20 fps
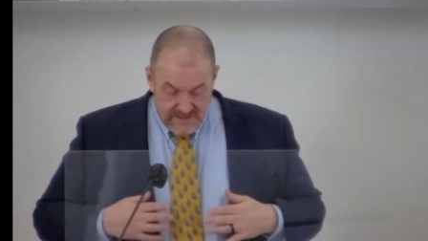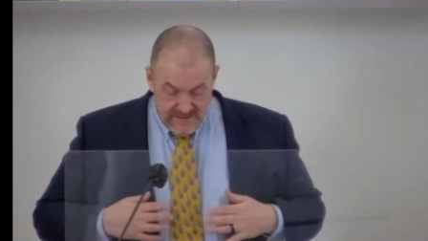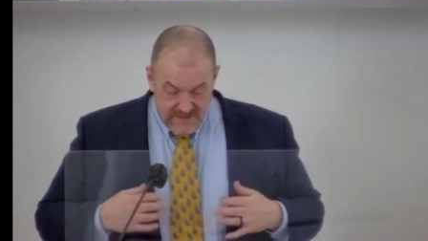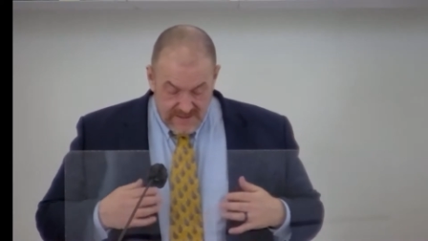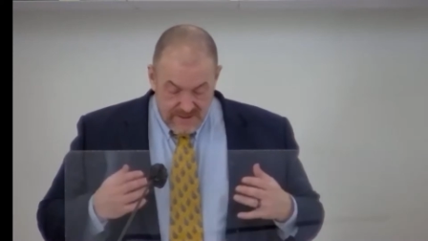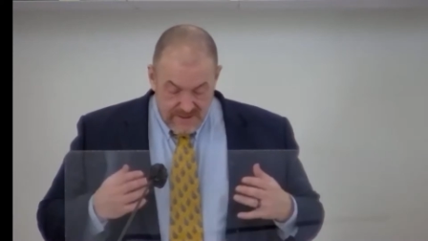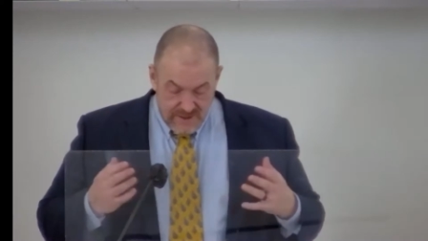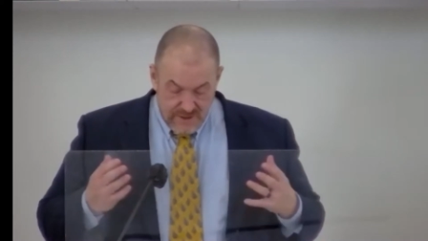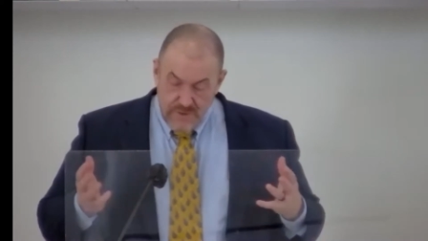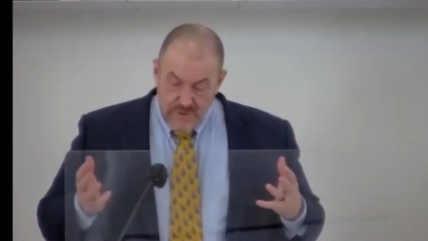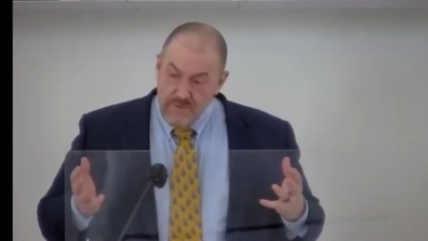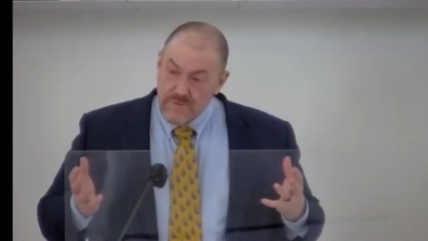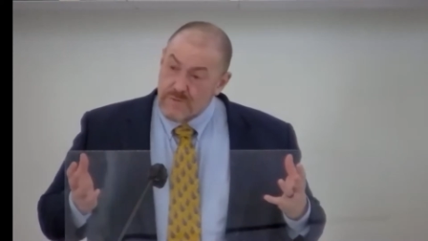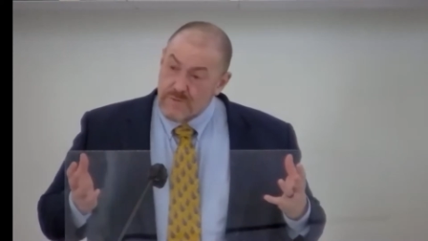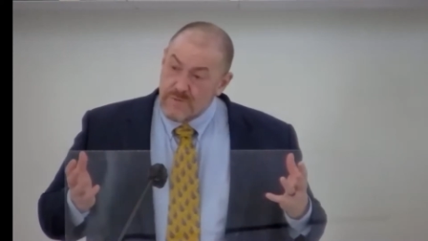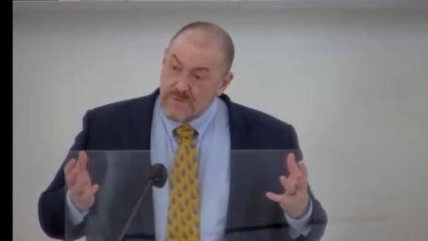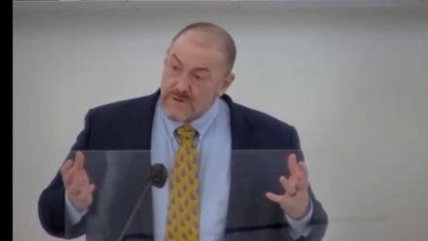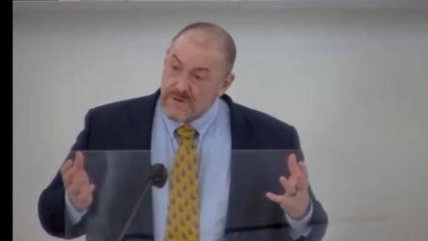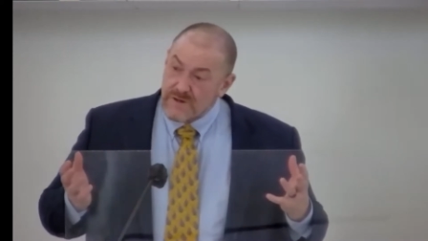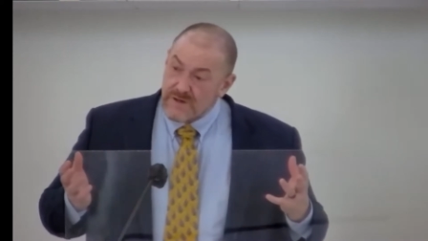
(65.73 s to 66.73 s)

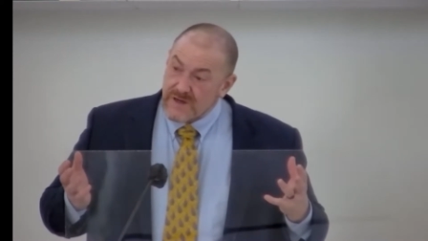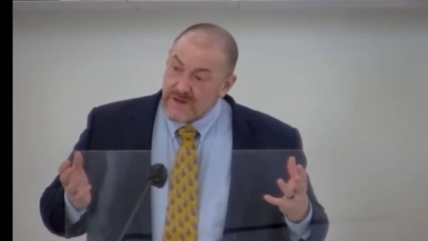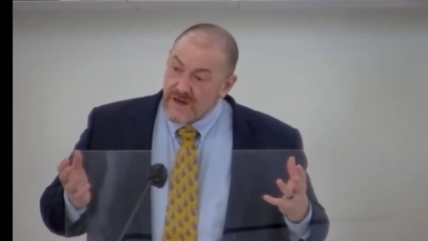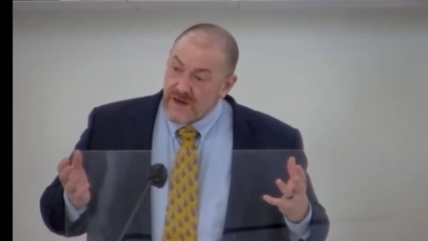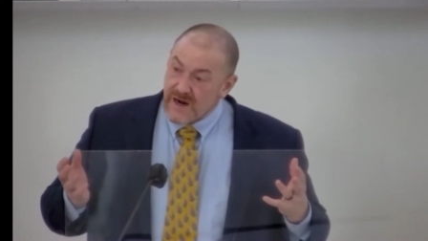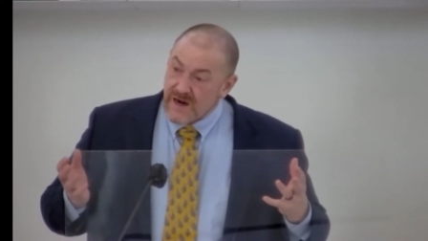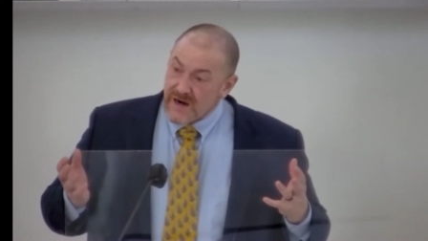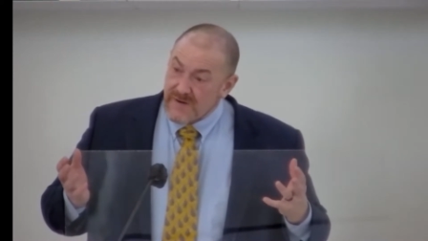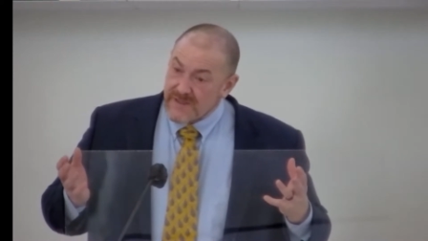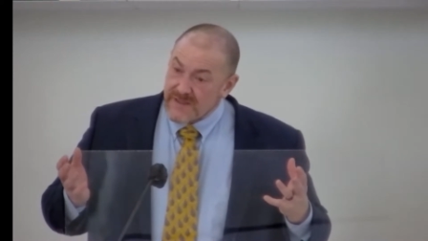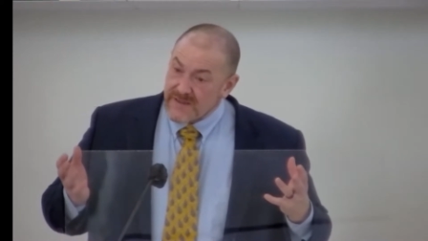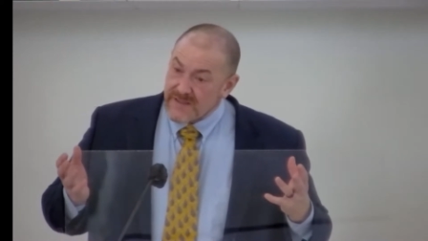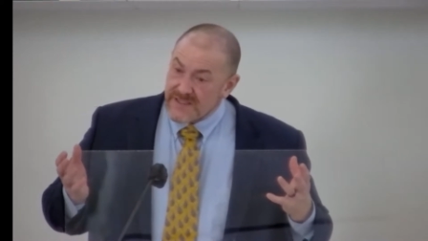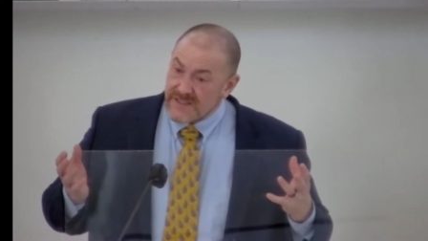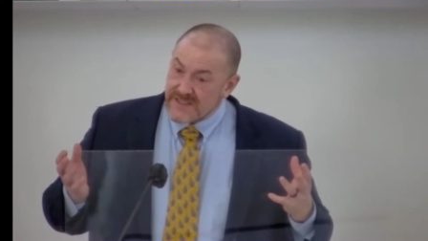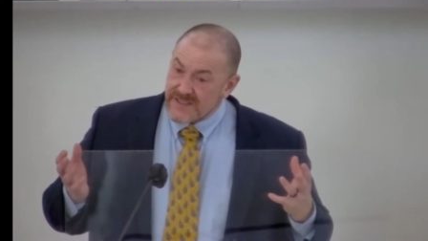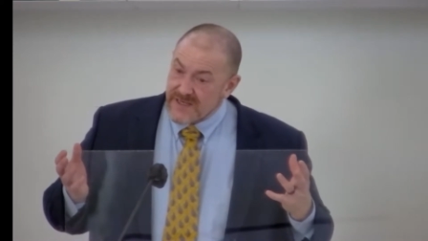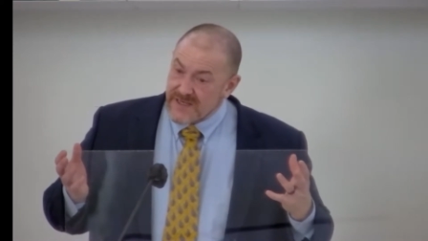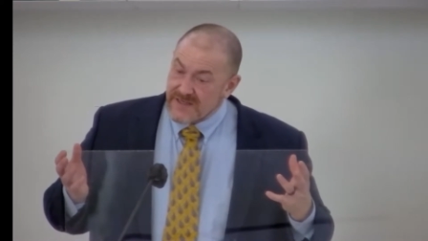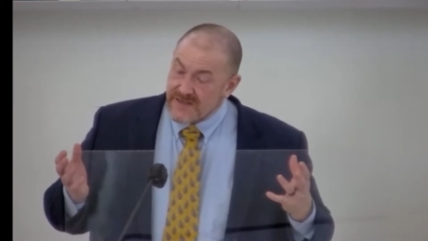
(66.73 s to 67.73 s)
You are at the
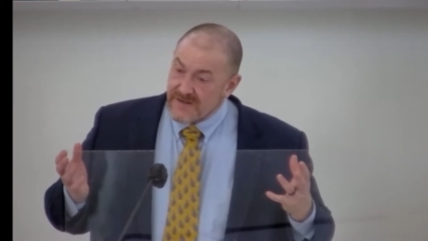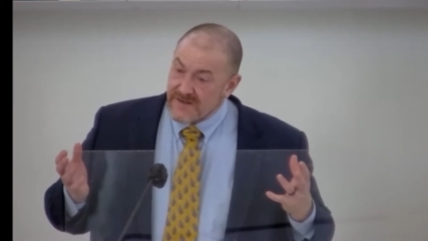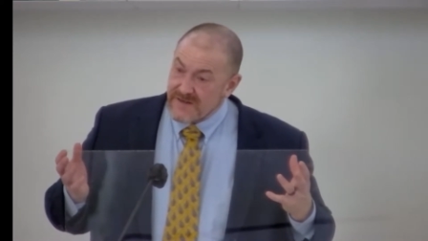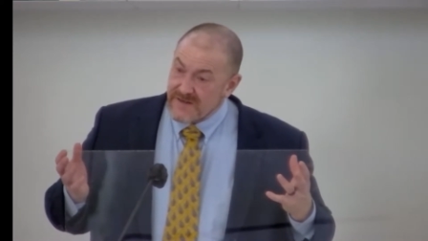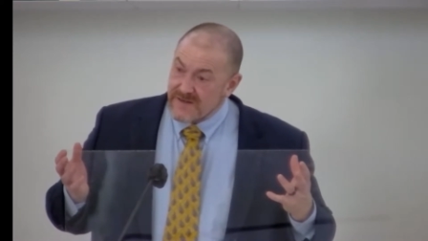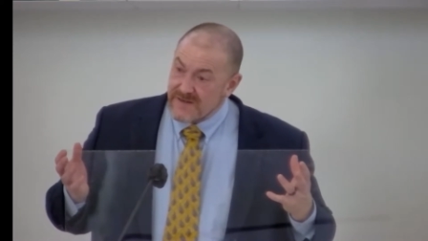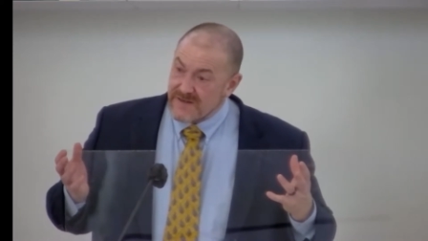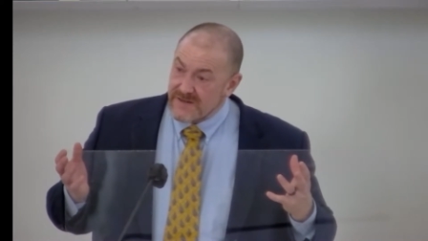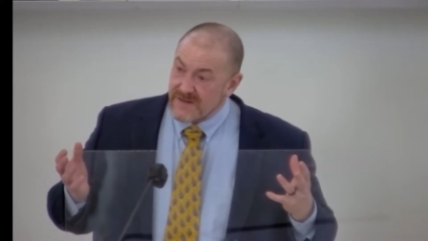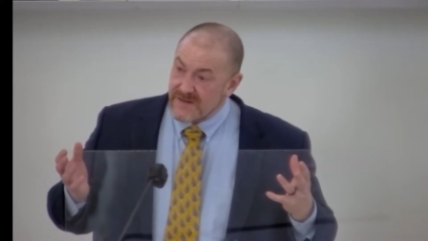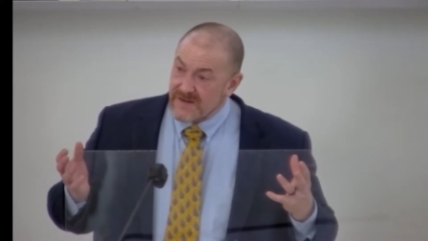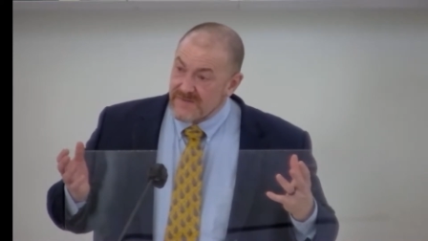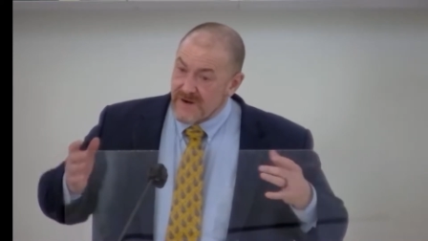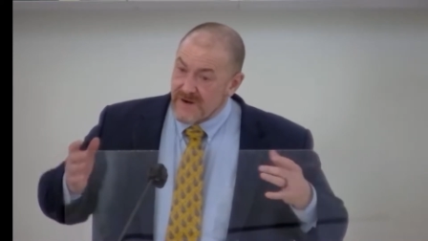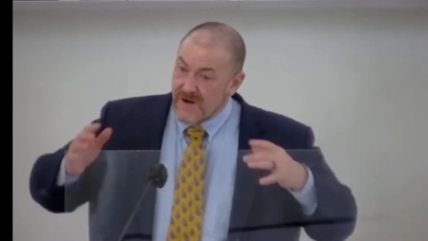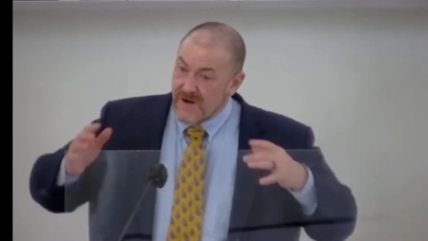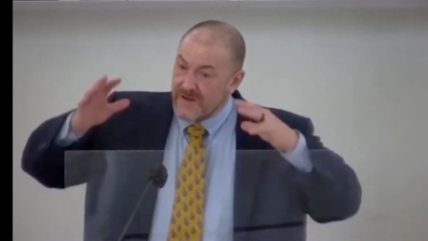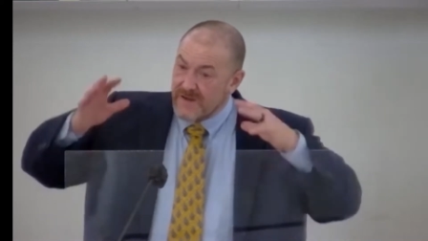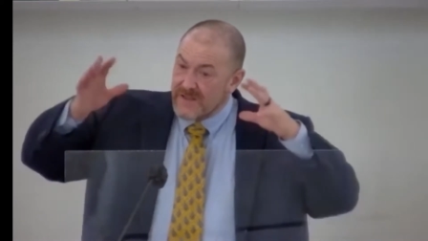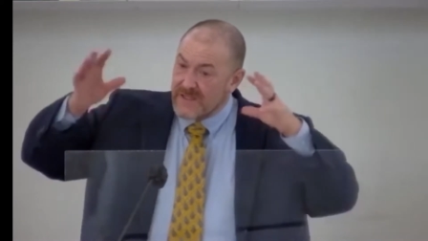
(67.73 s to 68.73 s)
center of
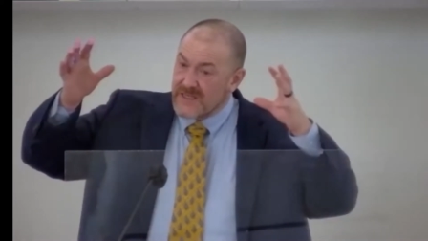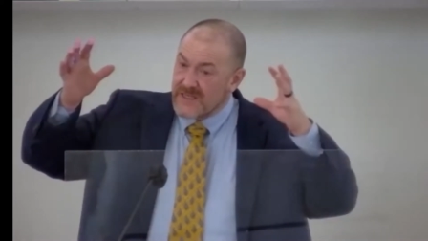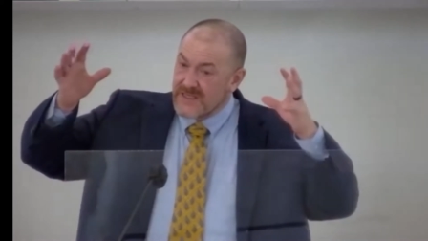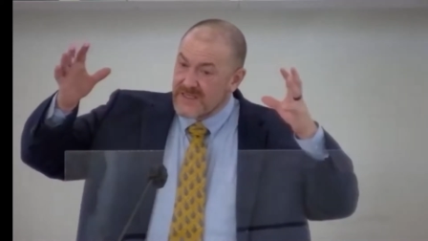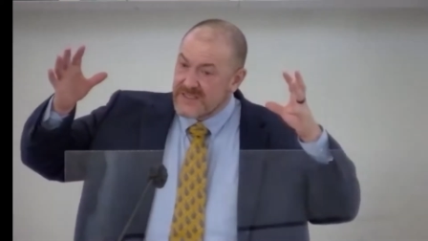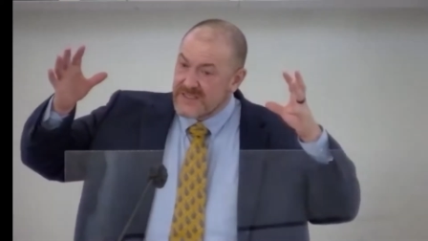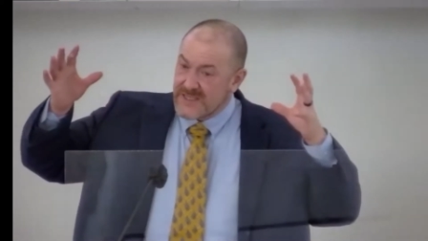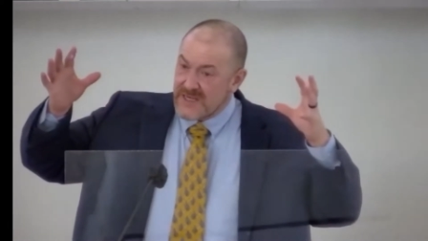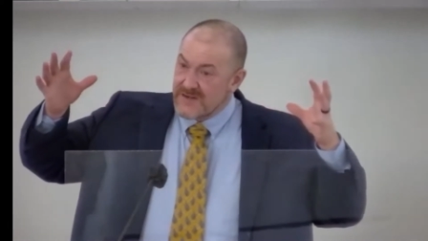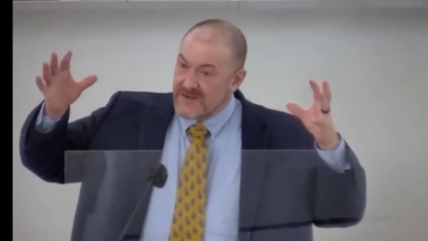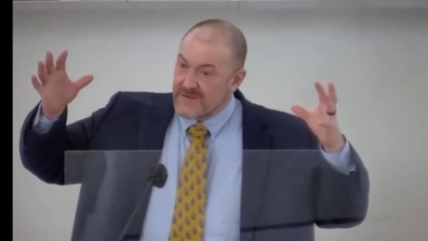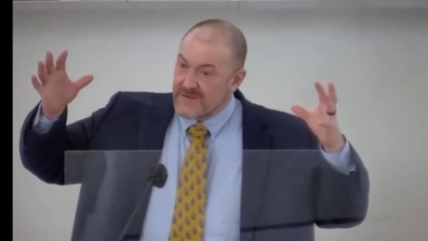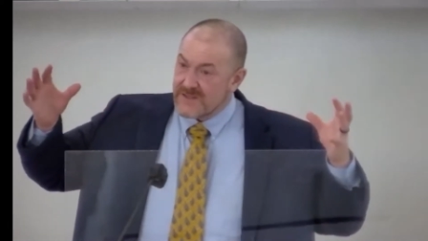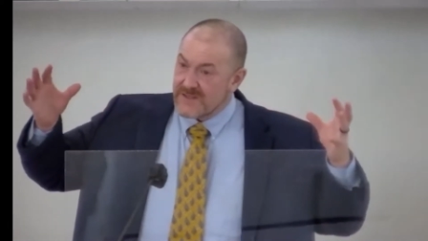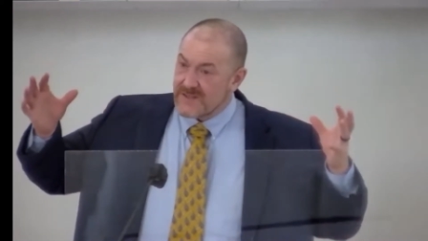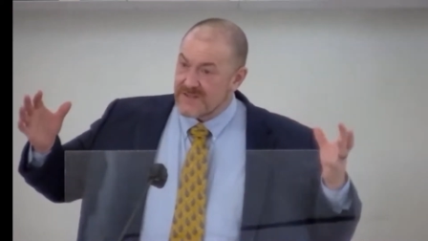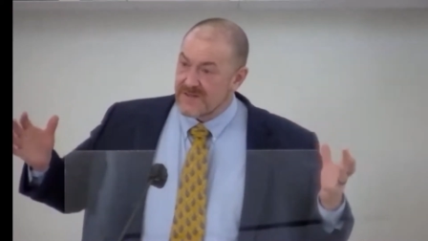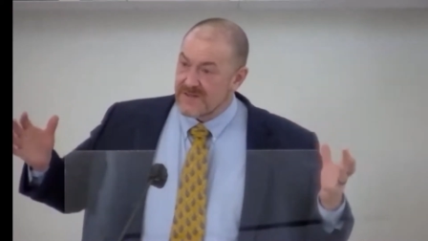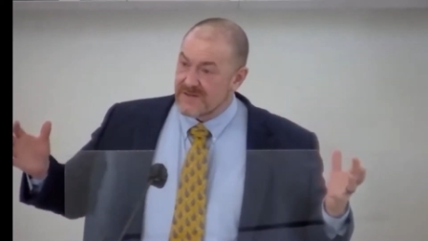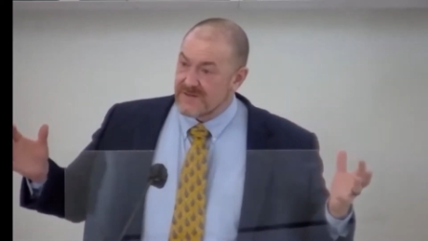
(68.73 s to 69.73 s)
all the concentric
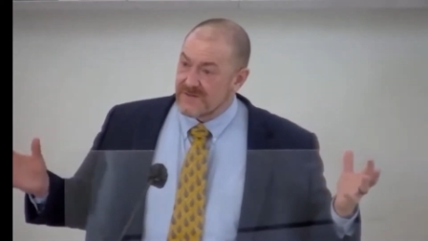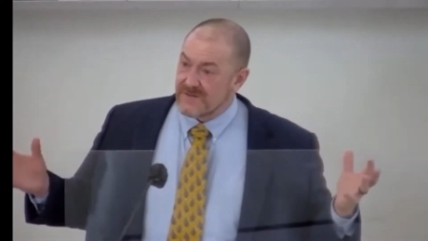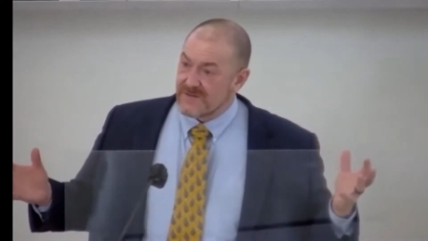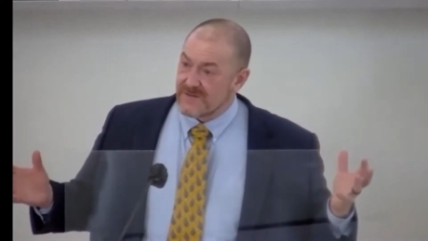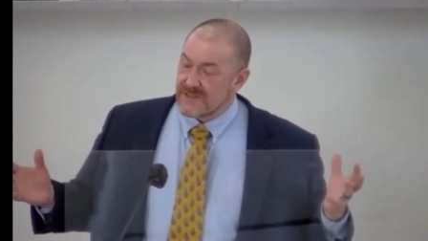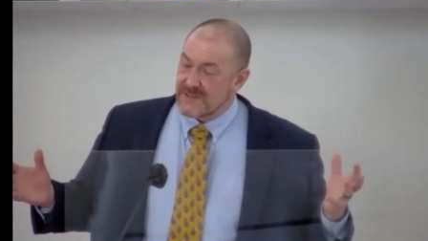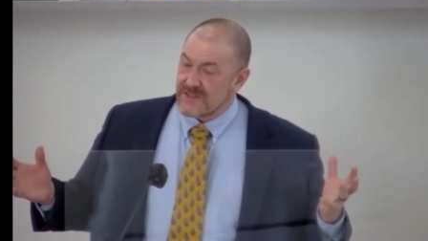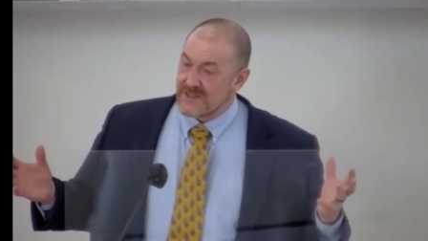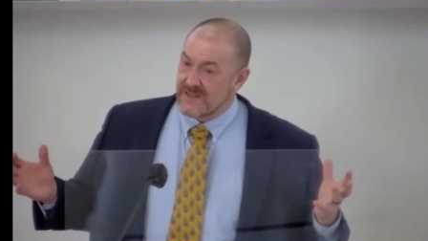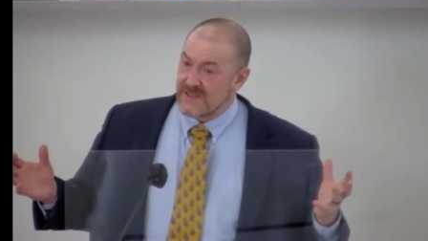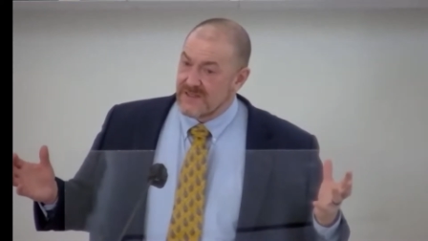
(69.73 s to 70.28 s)
circles